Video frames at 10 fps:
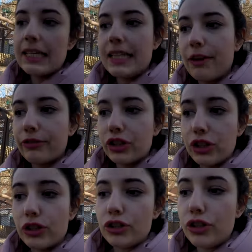this
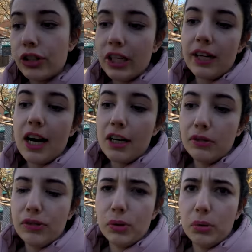afternoon to their
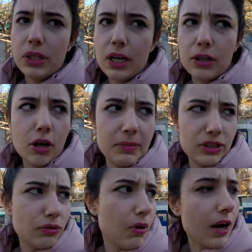house, or they are coming
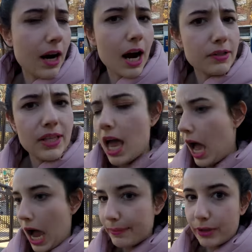to our house,
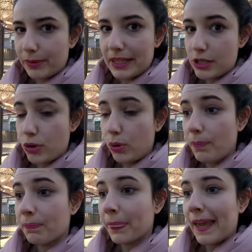I'm not really sure.
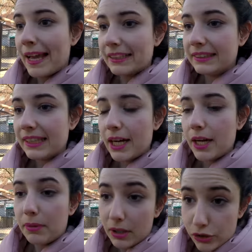
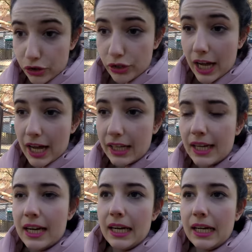So we'll do that,
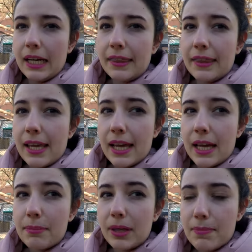and
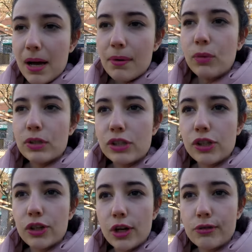then my mom wants
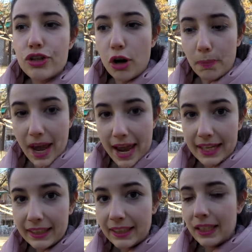to go
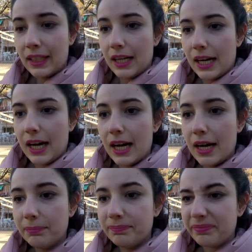shopping.
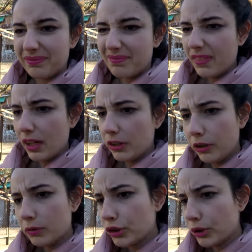
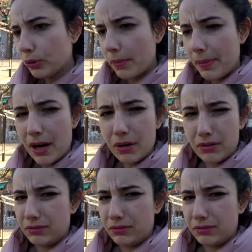Not sure about